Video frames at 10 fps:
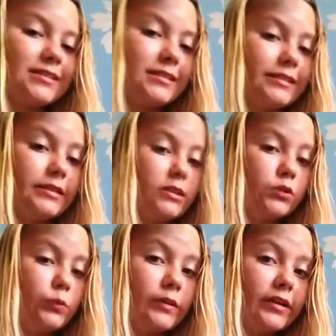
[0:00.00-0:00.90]

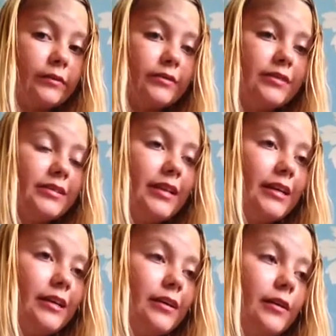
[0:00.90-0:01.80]
Now we're going to
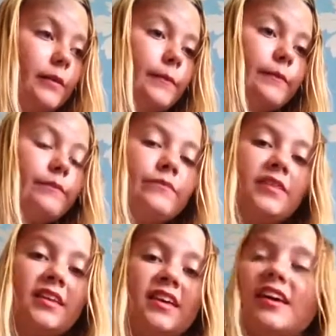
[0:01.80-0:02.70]
take
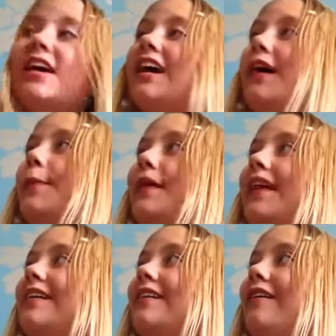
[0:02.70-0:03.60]
a
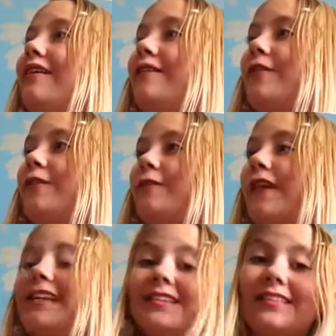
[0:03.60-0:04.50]
bit of
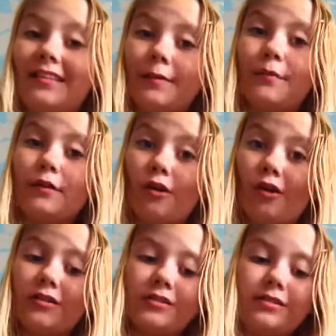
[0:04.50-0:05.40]
red lip
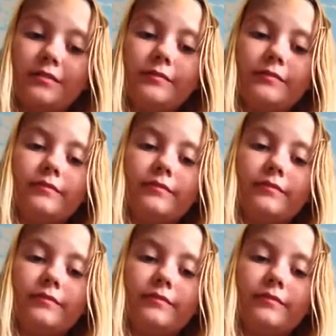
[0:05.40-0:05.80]
gloss.